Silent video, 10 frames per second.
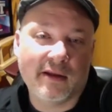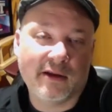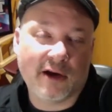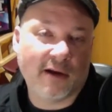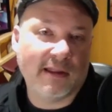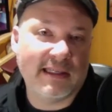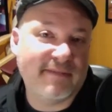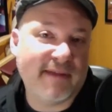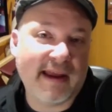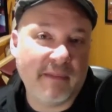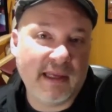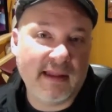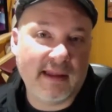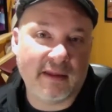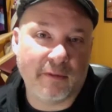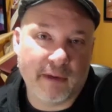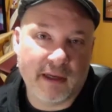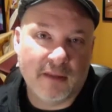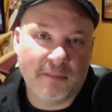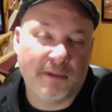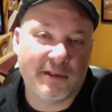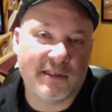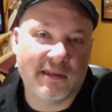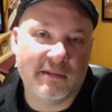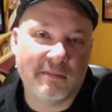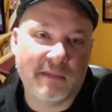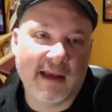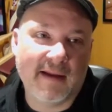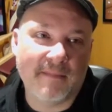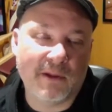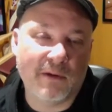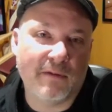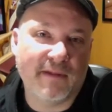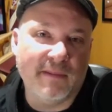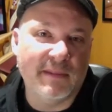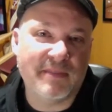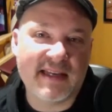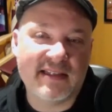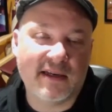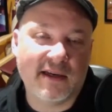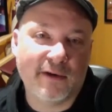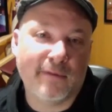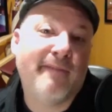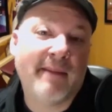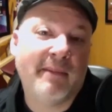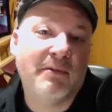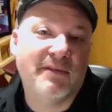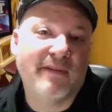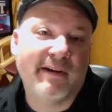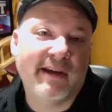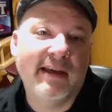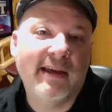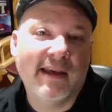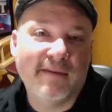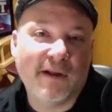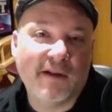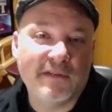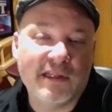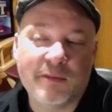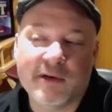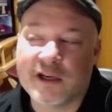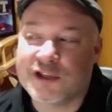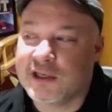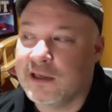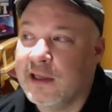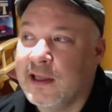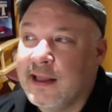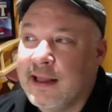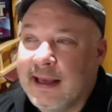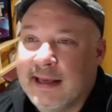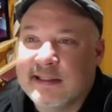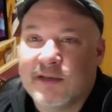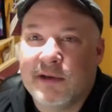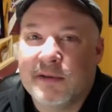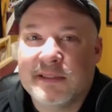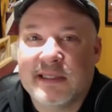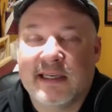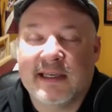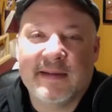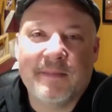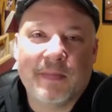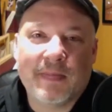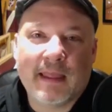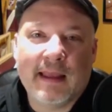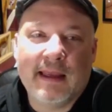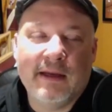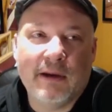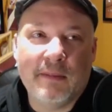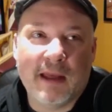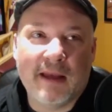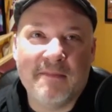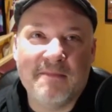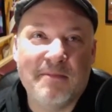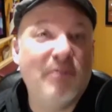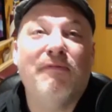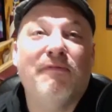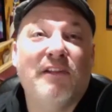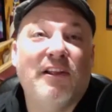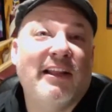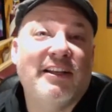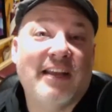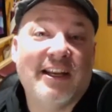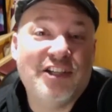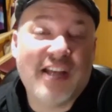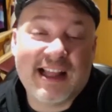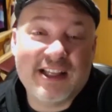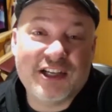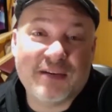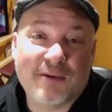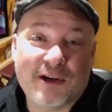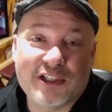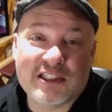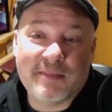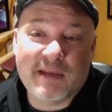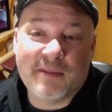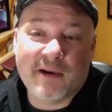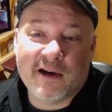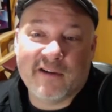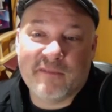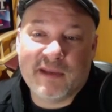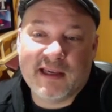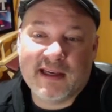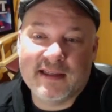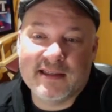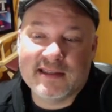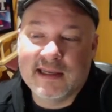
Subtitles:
Carly's family, like the real person who the film is based on. Her family was very involved in the production, and so it was a beautiful and challenging project to be a part of, because